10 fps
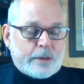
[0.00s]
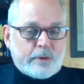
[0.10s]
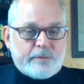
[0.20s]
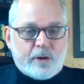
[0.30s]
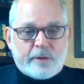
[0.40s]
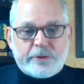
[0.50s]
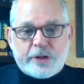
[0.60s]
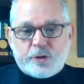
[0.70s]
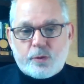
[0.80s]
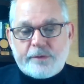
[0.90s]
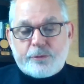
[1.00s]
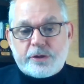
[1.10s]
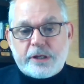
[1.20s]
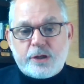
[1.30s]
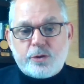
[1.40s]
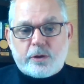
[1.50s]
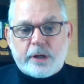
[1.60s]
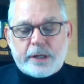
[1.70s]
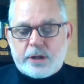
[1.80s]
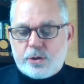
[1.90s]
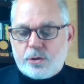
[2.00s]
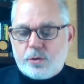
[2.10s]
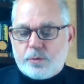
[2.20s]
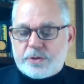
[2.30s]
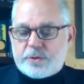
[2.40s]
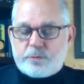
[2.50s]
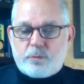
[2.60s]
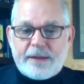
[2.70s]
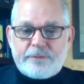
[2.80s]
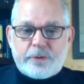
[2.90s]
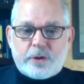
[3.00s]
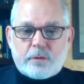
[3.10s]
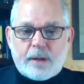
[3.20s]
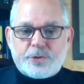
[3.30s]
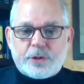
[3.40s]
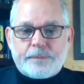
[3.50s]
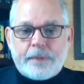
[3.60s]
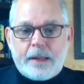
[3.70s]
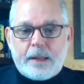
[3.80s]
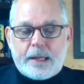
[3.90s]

They were involved in the 2014 Ukraine coup, which is rife with corruption,